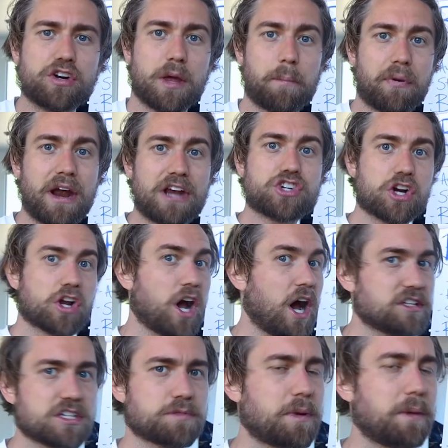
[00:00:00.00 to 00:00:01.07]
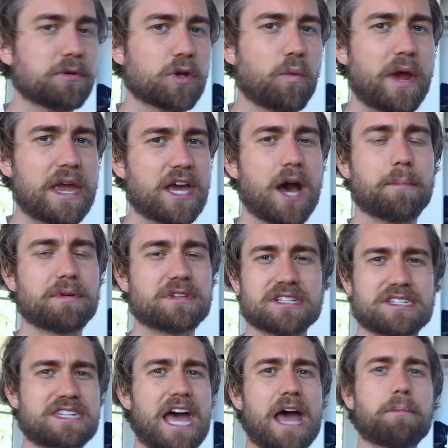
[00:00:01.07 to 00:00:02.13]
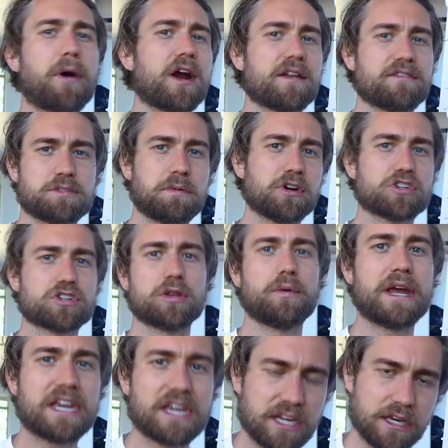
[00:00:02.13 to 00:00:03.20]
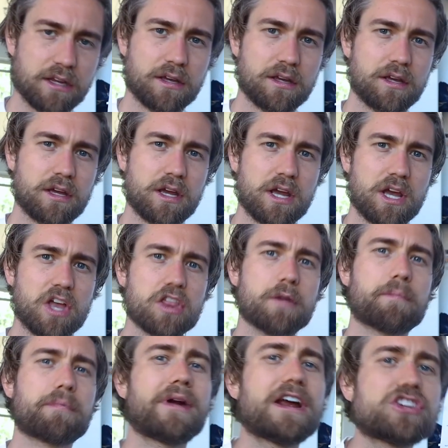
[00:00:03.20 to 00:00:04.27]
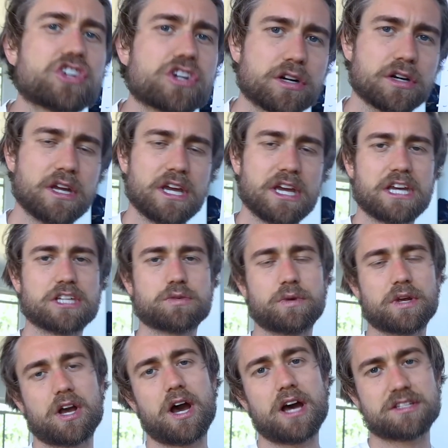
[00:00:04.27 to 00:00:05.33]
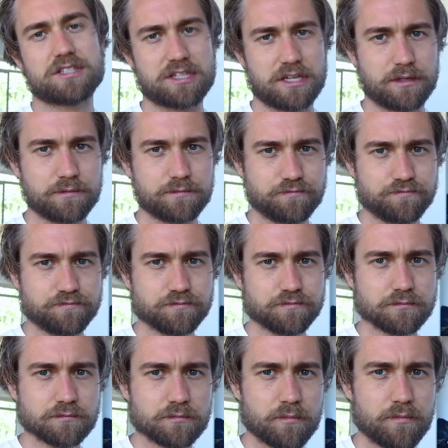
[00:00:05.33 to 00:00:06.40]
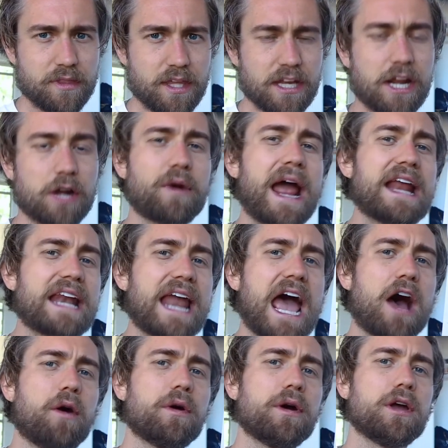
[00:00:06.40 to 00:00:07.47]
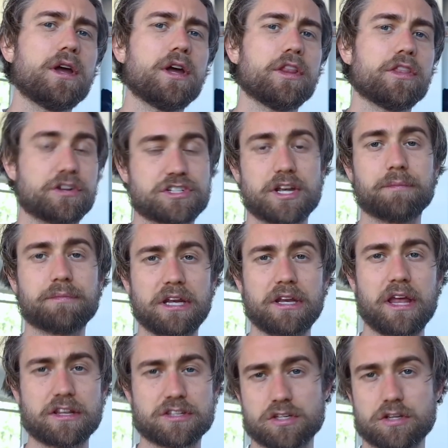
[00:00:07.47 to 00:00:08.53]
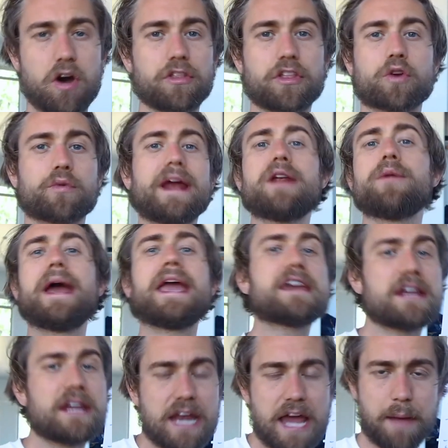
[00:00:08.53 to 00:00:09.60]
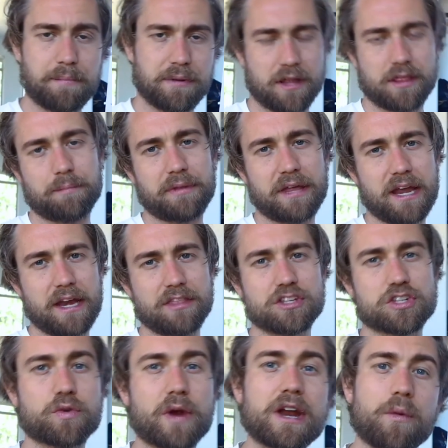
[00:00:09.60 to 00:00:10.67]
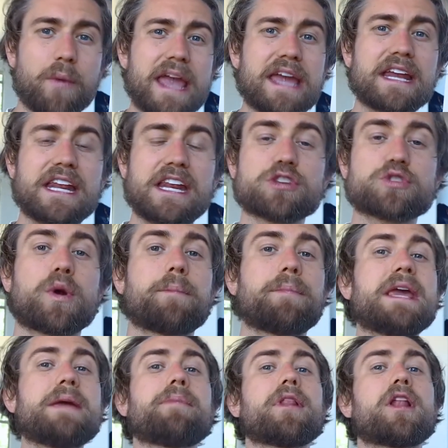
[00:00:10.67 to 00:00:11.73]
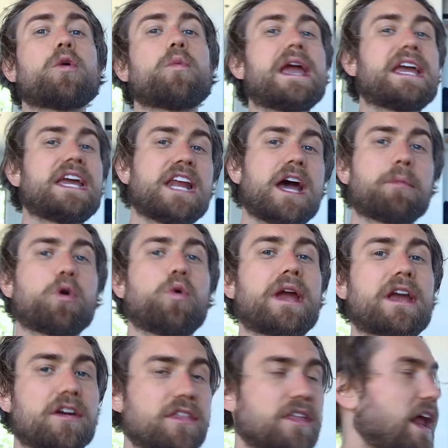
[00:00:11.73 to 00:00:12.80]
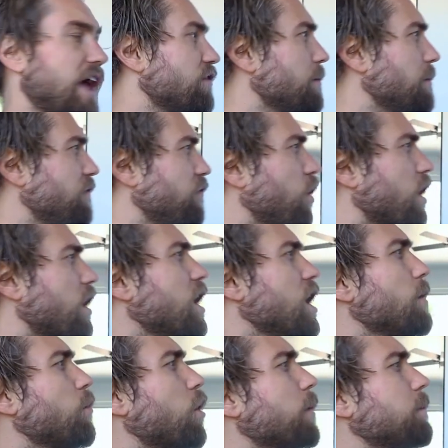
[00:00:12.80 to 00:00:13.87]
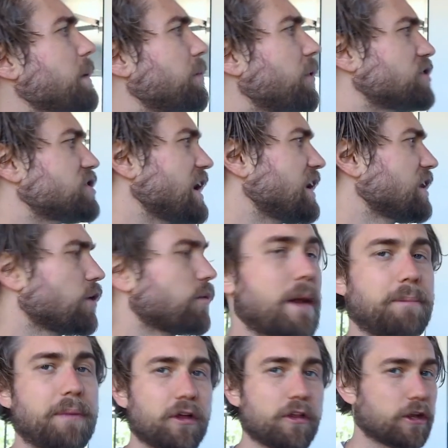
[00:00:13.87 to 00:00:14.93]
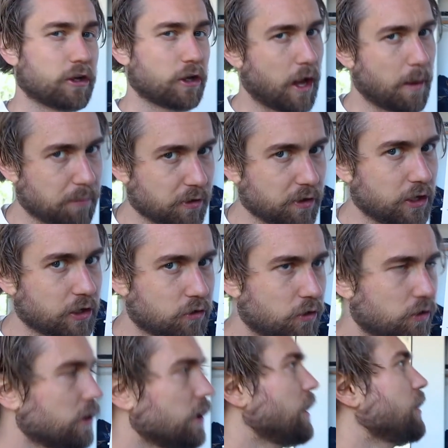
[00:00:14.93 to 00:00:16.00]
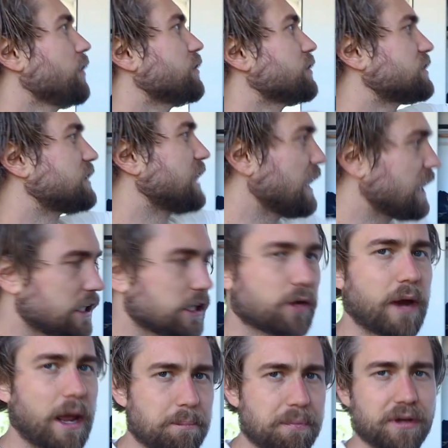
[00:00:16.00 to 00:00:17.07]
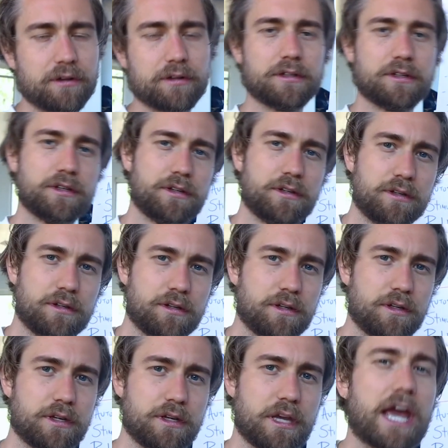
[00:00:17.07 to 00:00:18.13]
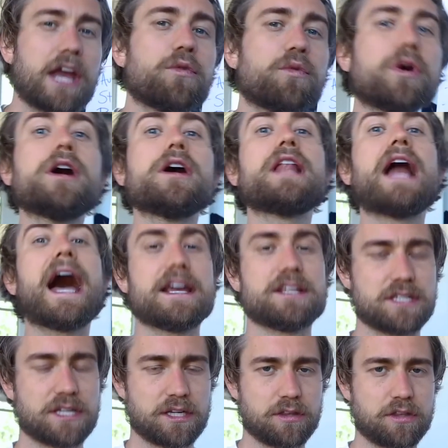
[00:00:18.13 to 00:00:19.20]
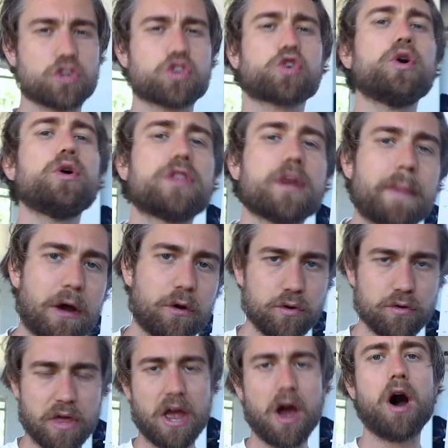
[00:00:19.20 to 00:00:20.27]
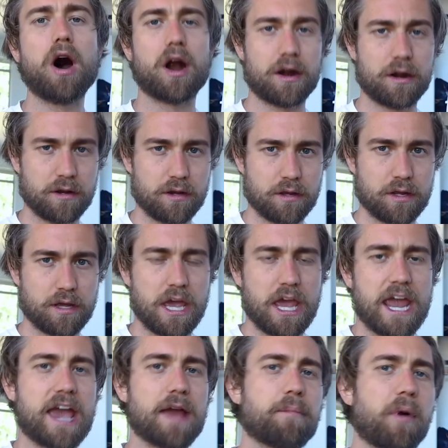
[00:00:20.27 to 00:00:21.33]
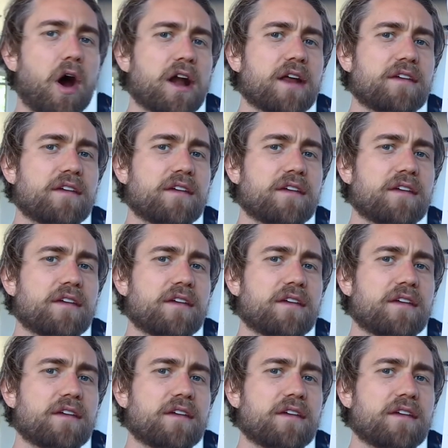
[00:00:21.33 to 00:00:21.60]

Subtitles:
and the pressure causes people to wake up. It's a sad part of spiritual awakening. The pressure is what causes it. Now, right now, there's something that's called the Great Awakening happening on the planet. This Great Awakening is where people are waking up quicker than ever before. More people are taking the red pill, not political. They're just taking the red pill and realizing the truth about who they are. And part